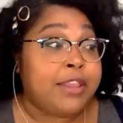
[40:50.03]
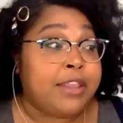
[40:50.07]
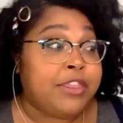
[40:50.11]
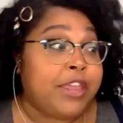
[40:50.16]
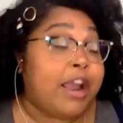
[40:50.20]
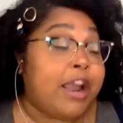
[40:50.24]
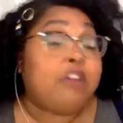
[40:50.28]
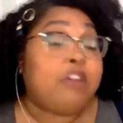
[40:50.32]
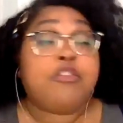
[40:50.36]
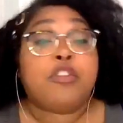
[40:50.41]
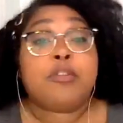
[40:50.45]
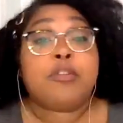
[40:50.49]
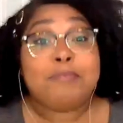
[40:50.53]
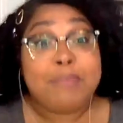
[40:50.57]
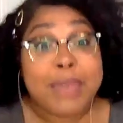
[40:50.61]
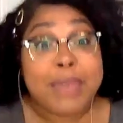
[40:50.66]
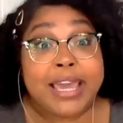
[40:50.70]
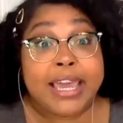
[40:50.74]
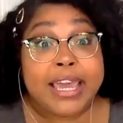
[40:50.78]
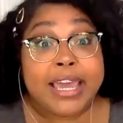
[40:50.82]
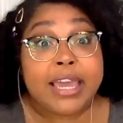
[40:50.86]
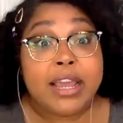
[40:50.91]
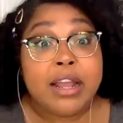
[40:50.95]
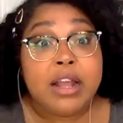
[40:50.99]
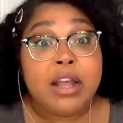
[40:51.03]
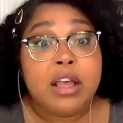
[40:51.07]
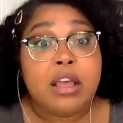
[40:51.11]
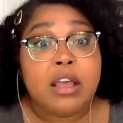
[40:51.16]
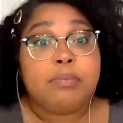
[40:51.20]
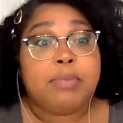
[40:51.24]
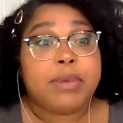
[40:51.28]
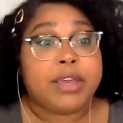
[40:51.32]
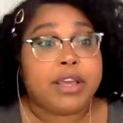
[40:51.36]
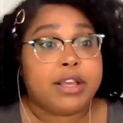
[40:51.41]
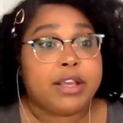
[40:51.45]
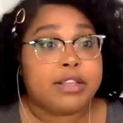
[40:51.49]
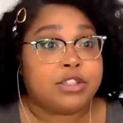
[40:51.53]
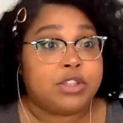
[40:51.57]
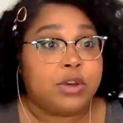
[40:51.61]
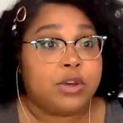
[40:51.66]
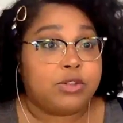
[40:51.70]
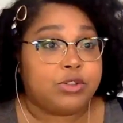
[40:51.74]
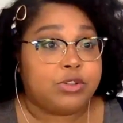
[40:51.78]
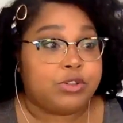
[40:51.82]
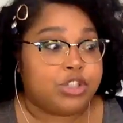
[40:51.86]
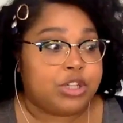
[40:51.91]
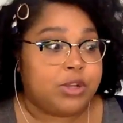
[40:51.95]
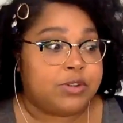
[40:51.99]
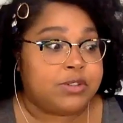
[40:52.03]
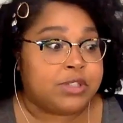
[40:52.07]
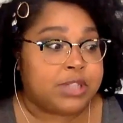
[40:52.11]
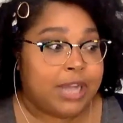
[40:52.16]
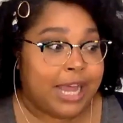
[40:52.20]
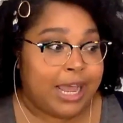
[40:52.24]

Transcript: they are for me because those are shows